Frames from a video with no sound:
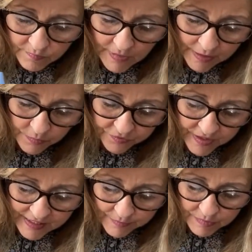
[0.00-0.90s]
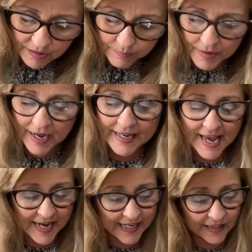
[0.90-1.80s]
I don't think I'm gonna, I
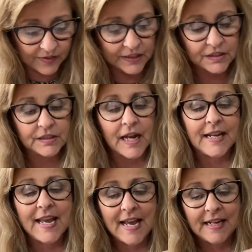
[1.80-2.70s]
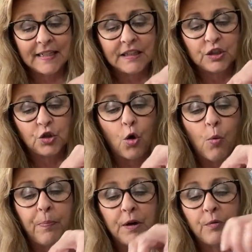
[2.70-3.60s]
can't get this, I can't get this
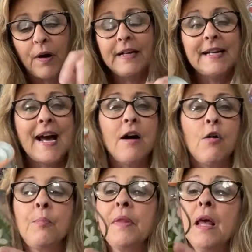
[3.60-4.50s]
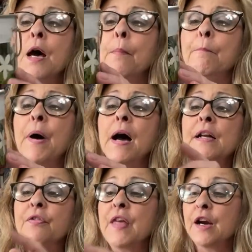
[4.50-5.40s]
open right now, but
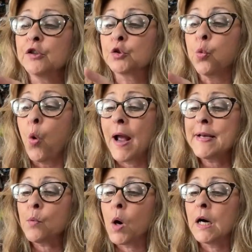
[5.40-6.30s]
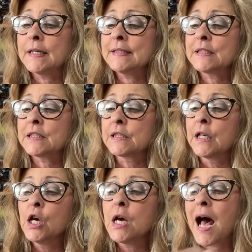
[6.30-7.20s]
there's white ones,
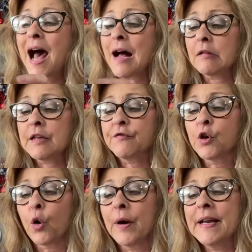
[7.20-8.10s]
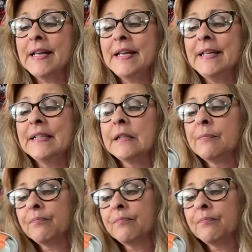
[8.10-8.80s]
olive green,